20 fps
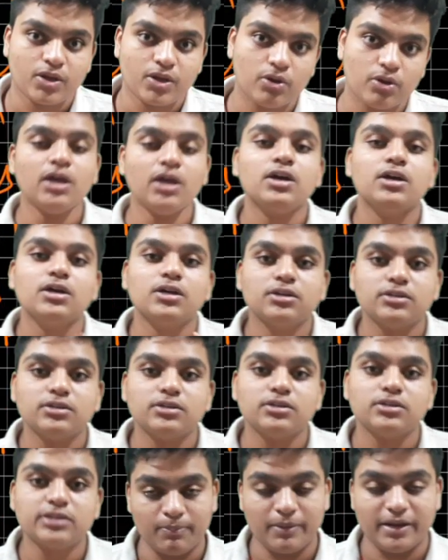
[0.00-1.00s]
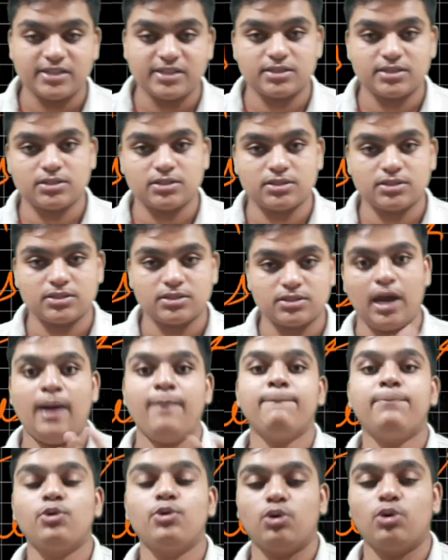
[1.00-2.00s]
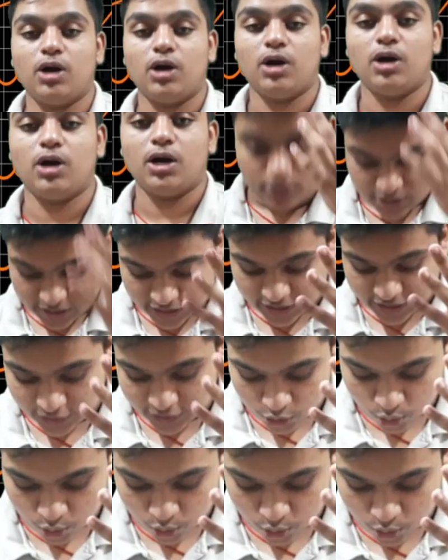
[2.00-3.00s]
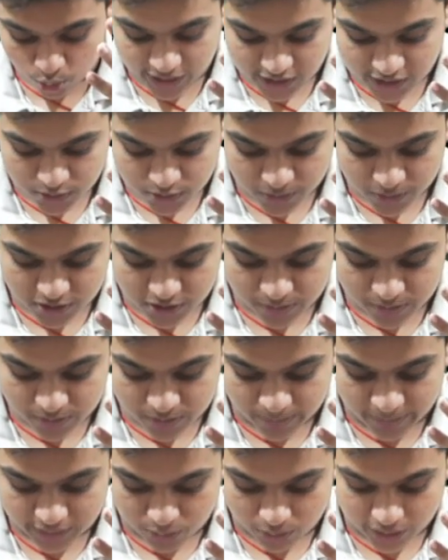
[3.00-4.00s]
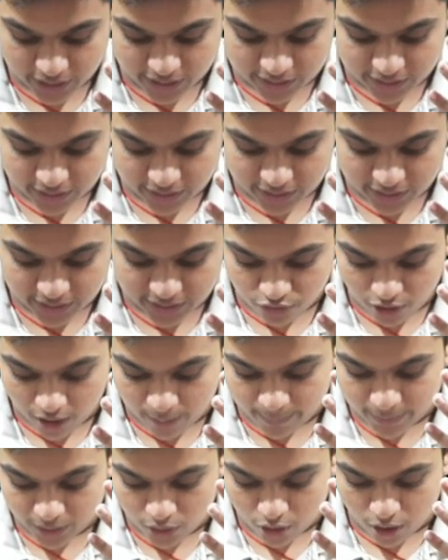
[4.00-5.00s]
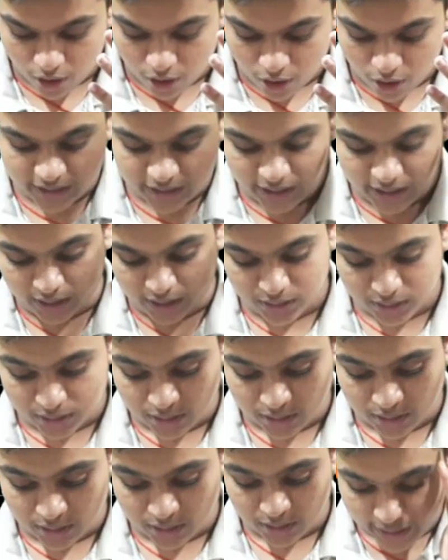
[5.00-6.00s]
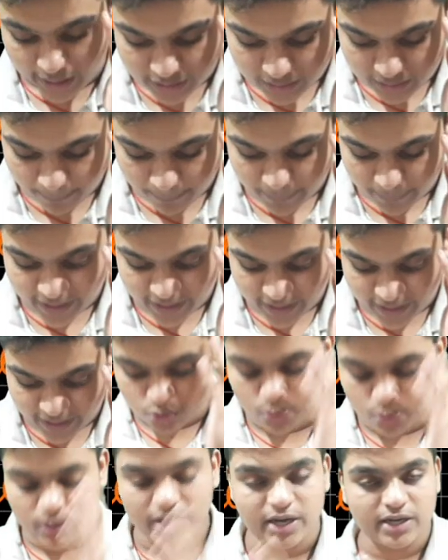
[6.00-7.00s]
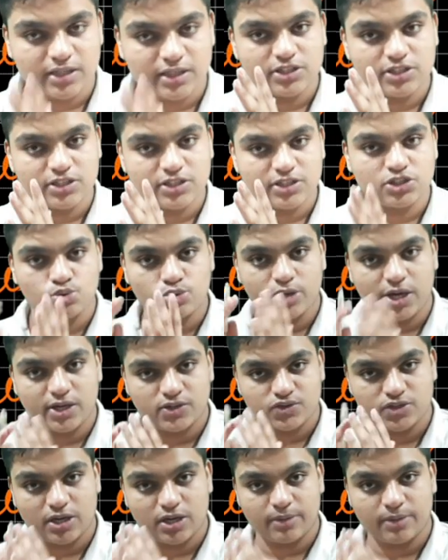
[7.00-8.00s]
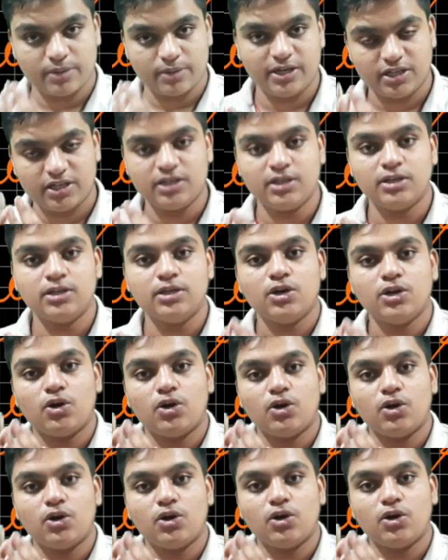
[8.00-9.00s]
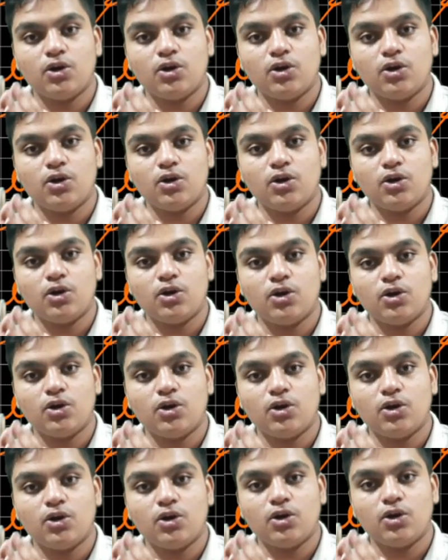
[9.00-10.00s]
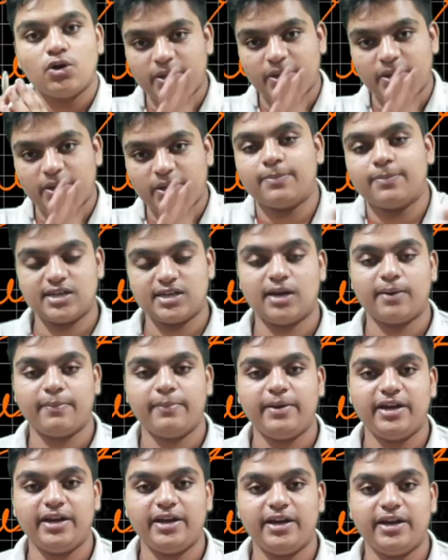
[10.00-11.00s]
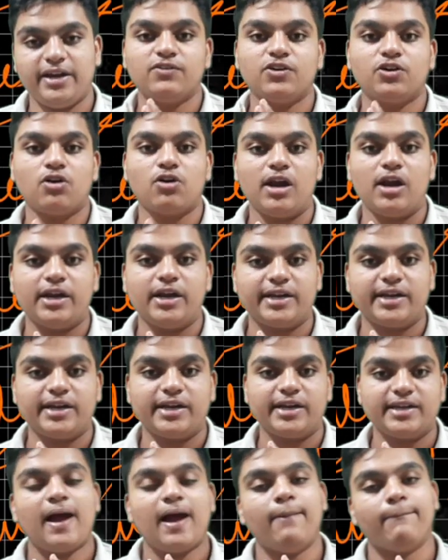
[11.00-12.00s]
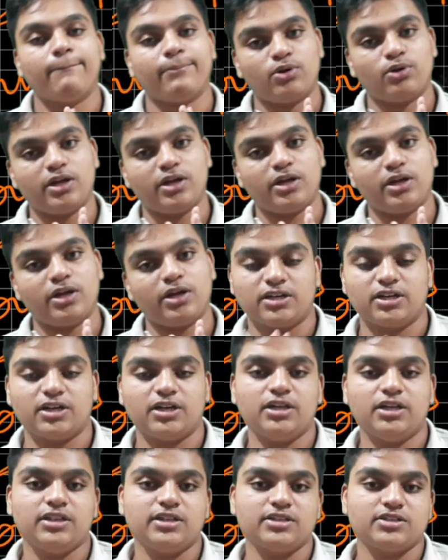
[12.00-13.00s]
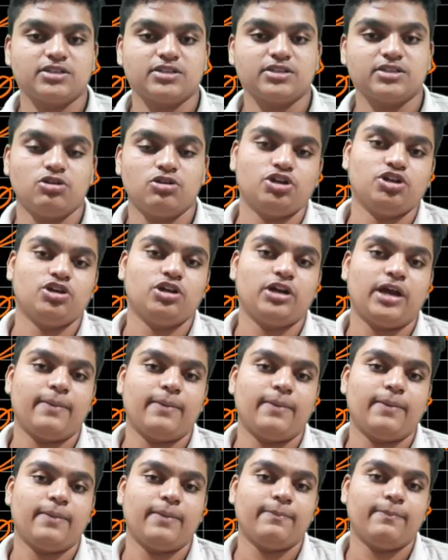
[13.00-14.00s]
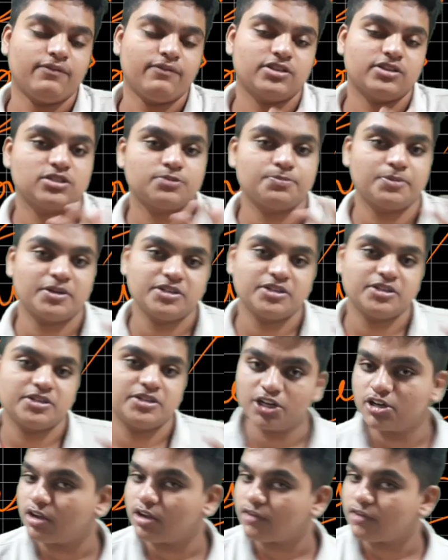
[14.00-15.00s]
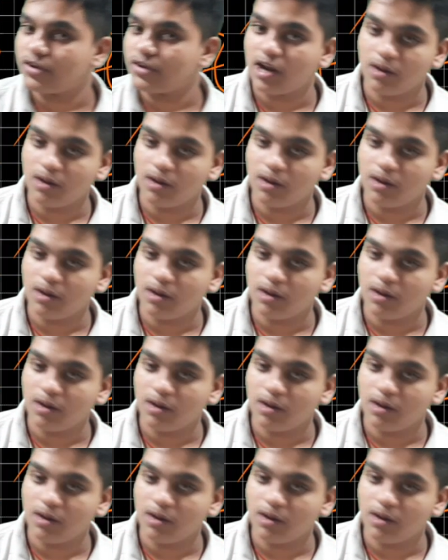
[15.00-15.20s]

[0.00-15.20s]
Okay, that place, ampulla. There are two ducts which meet together and form a common duct, and the place where these two ducts are meeting, or the place many ducts are meeting, we call it as ampulla. Generally, this is not your ampulla which is present in your